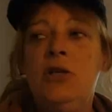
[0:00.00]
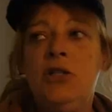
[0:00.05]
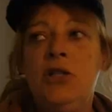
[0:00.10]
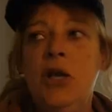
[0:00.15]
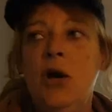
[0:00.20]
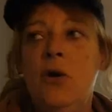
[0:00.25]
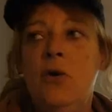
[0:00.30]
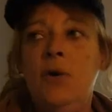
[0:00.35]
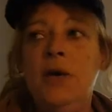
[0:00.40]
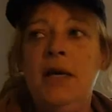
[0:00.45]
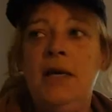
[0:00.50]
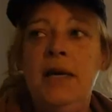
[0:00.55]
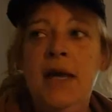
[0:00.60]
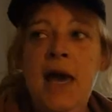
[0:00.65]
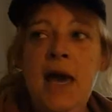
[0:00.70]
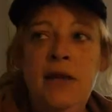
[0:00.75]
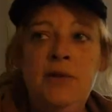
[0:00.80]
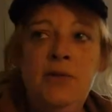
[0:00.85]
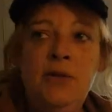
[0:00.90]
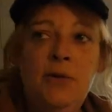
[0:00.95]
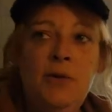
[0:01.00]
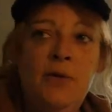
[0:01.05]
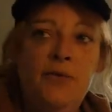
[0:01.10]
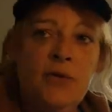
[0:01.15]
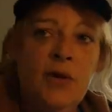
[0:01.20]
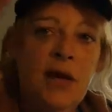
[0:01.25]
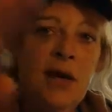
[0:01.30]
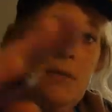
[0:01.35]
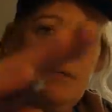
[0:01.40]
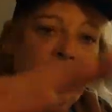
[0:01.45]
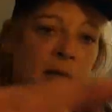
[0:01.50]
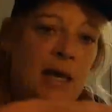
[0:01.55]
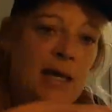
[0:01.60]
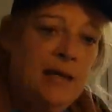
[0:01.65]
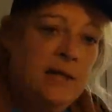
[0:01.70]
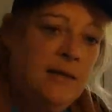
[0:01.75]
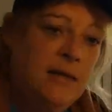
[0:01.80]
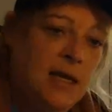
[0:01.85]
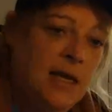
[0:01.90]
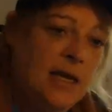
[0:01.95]
so it had to have come
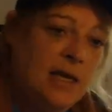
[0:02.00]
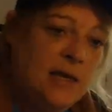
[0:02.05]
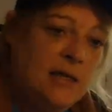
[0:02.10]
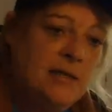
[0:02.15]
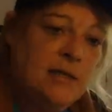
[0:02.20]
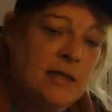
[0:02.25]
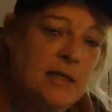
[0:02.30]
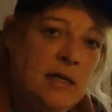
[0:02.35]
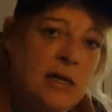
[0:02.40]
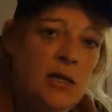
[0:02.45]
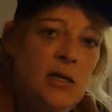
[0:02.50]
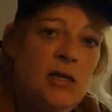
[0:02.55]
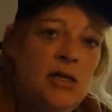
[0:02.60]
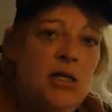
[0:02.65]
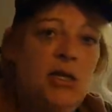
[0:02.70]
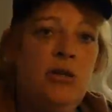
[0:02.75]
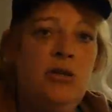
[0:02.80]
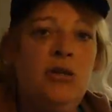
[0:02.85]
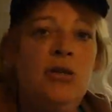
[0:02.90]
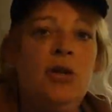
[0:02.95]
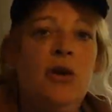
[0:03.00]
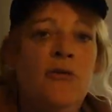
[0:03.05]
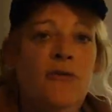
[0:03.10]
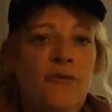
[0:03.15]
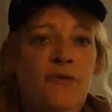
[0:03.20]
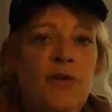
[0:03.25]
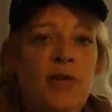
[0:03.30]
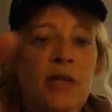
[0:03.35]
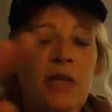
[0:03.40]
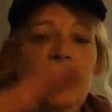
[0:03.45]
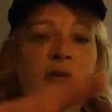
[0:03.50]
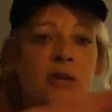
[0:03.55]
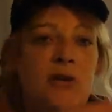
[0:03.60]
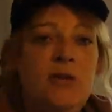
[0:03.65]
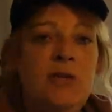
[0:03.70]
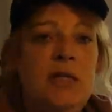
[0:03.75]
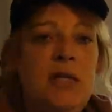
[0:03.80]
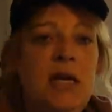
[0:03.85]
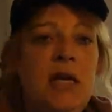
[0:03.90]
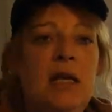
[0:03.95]
like this. So you start filling
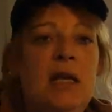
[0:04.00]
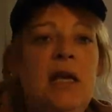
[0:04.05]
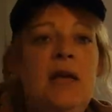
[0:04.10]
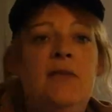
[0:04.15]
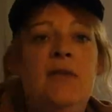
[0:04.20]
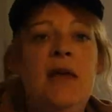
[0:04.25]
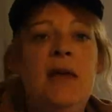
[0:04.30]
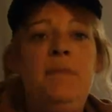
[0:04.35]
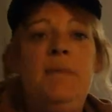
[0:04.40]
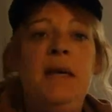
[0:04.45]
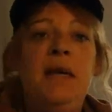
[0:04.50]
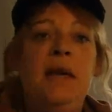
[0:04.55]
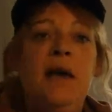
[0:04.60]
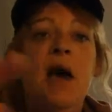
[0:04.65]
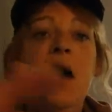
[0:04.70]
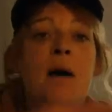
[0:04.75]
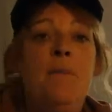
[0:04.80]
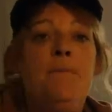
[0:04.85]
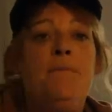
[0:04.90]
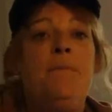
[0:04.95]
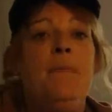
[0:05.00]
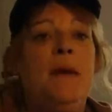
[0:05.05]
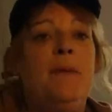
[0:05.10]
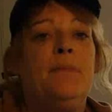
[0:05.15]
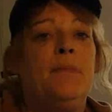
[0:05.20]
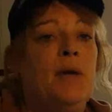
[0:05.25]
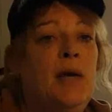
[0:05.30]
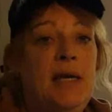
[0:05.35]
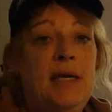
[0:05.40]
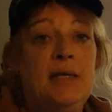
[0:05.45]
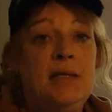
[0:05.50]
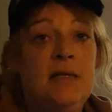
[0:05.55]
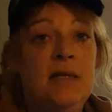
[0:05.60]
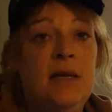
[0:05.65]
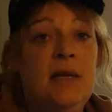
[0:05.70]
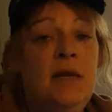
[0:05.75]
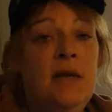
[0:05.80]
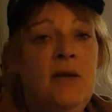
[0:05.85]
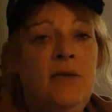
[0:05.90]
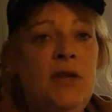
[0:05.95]
those in, and they become memories.
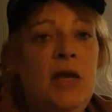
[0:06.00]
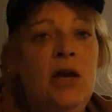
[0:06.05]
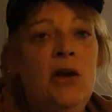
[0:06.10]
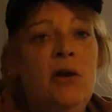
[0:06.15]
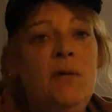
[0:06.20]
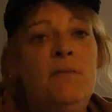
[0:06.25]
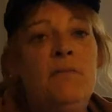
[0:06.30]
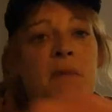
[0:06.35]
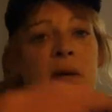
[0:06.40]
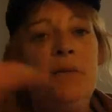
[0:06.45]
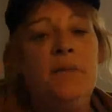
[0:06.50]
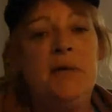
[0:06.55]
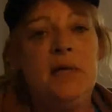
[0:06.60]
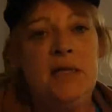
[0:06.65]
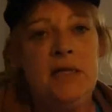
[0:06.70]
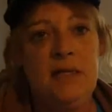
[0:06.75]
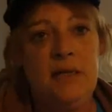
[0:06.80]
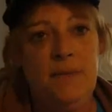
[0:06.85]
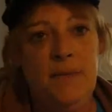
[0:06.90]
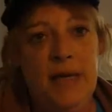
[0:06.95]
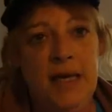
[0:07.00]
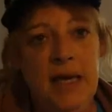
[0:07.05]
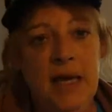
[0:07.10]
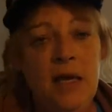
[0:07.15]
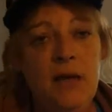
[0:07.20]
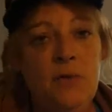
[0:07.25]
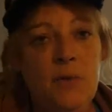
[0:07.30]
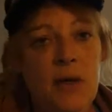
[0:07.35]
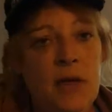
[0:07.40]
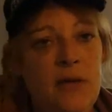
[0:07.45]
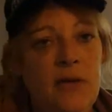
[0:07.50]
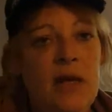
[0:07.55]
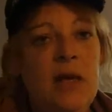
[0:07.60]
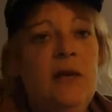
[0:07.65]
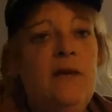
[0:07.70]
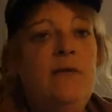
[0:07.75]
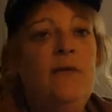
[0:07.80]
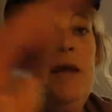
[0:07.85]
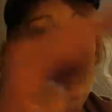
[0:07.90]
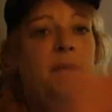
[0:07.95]
They aren't memories to begin with.
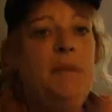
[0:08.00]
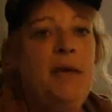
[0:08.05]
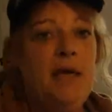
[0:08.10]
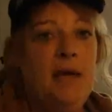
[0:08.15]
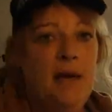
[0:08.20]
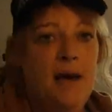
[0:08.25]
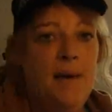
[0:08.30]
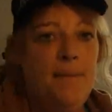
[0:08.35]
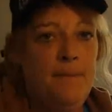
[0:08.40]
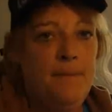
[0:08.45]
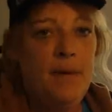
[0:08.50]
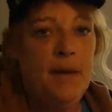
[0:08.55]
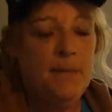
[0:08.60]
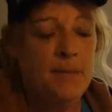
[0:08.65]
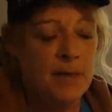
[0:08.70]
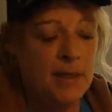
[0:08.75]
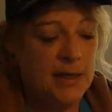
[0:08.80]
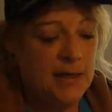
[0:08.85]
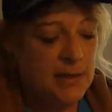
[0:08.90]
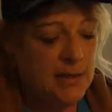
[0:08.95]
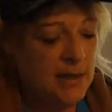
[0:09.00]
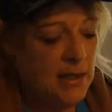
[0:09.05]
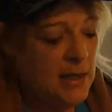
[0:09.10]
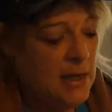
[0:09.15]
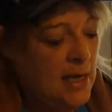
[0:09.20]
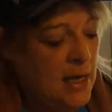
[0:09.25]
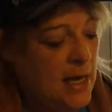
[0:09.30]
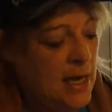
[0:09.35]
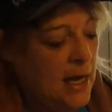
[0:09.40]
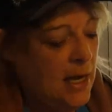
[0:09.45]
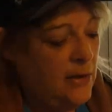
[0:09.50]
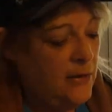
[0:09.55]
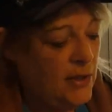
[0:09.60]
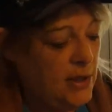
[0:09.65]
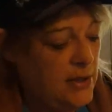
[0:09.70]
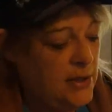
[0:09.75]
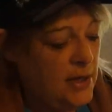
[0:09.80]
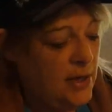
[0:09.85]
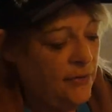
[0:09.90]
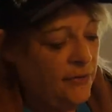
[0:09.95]
They become memories. And the
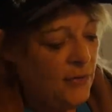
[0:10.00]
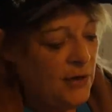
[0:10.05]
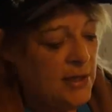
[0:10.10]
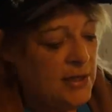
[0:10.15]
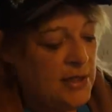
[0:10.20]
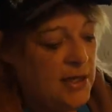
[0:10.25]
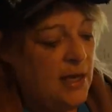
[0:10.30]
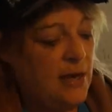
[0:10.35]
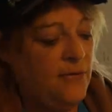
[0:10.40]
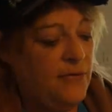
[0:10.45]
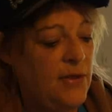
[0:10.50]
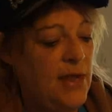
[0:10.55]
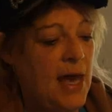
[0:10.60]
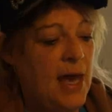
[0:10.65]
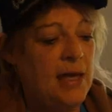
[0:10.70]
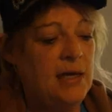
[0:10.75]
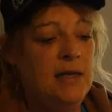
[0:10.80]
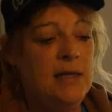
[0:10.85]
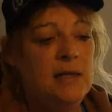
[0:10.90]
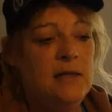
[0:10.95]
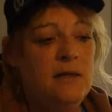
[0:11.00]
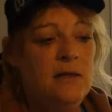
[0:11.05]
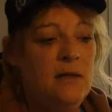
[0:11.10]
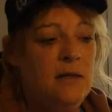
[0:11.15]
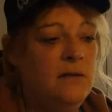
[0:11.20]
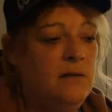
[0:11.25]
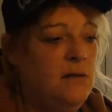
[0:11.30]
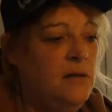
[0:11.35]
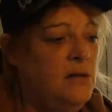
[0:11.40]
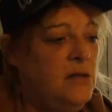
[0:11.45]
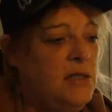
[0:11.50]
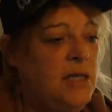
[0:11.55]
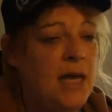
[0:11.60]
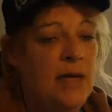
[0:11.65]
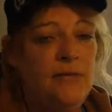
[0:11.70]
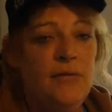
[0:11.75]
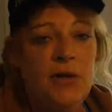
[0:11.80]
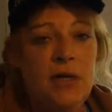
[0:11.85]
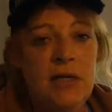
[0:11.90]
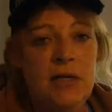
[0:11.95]
difference of that is,
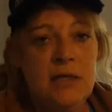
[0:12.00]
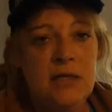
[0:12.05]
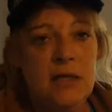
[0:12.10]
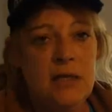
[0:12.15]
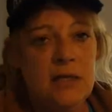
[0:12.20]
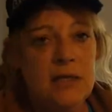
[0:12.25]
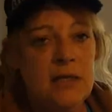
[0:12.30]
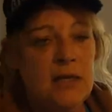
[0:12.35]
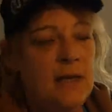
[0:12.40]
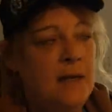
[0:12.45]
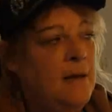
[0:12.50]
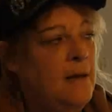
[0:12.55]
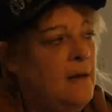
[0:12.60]
take for instance,